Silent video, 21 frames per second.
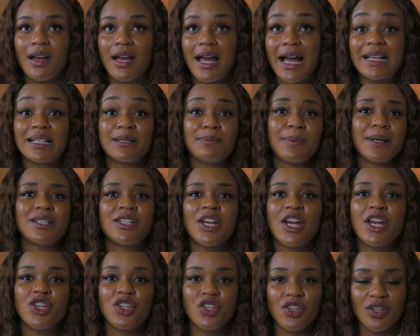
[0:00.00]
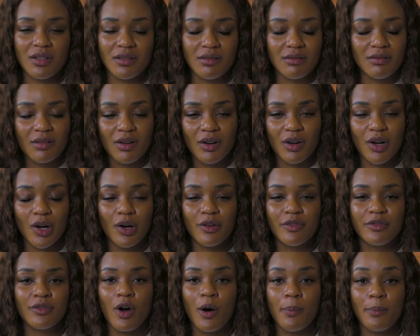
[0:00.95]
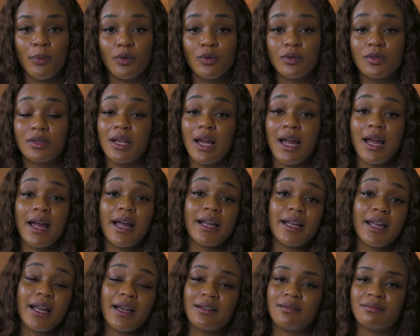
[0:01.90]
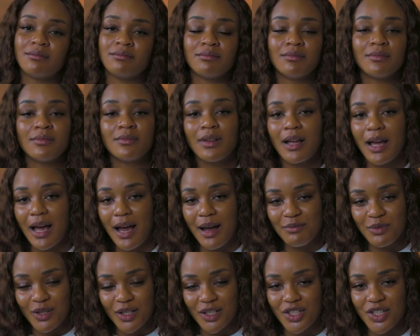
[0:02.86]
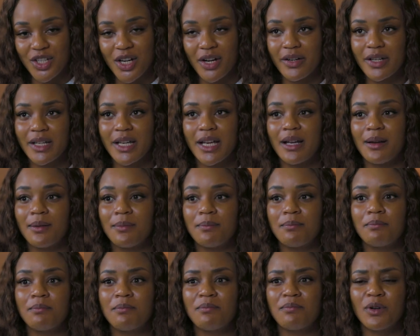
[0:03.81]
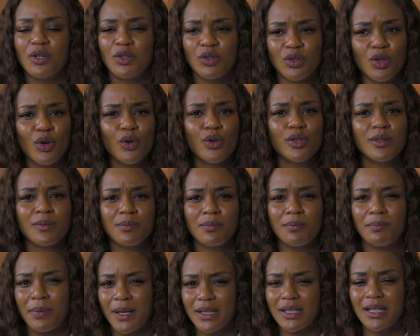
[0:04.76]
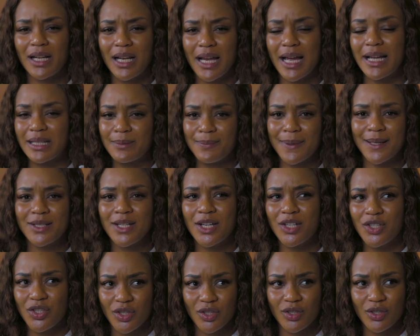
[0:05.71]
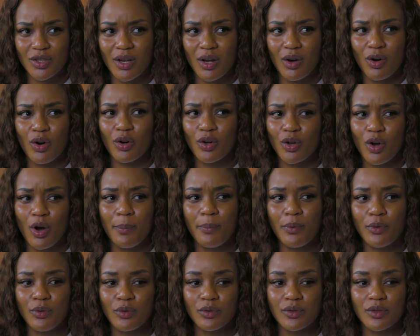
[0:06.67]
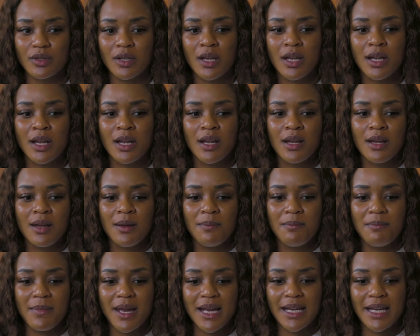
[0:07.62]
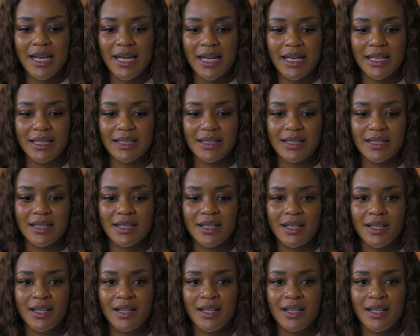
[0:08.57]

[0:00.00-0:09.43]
expectation of couples, again, I'm just sharing here, but those particular expectations on couples make it